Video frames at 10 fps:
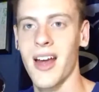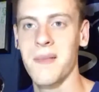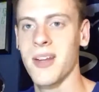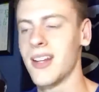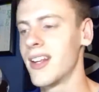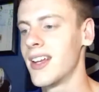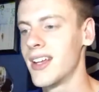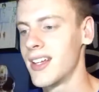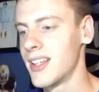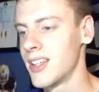I mean,
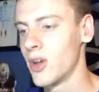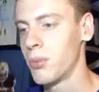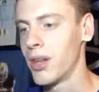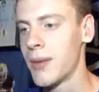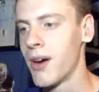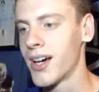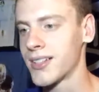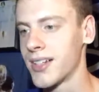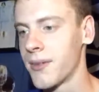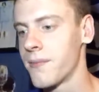you don't play
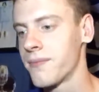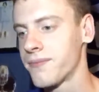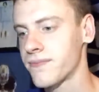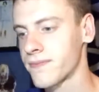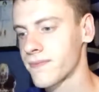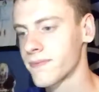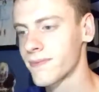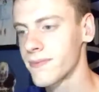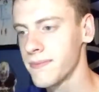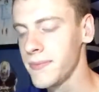boxing.
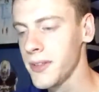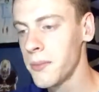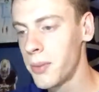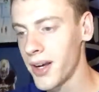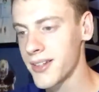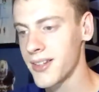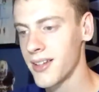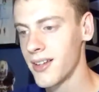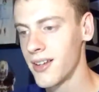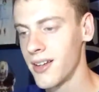But,
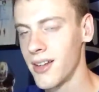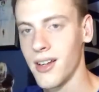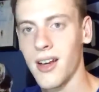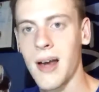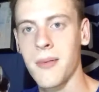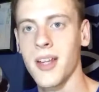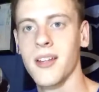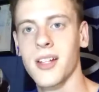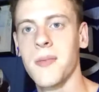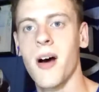I mean,
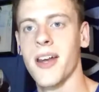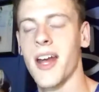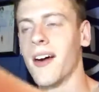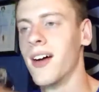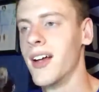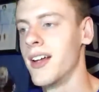come on now.